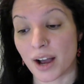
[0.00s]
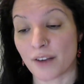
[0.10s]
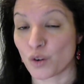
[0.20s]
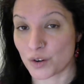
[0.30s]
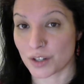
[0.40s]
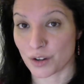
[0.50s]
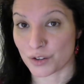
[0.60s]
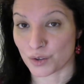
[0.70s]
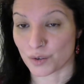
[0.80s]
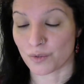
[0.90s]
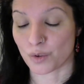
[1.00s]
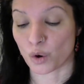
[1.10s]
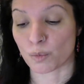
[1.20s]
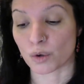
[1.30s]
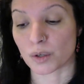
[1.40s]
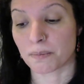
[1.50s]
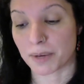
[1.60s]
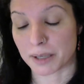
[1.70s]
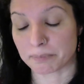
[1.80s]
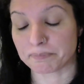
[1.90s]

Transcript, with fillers: of course, and also the hormone, but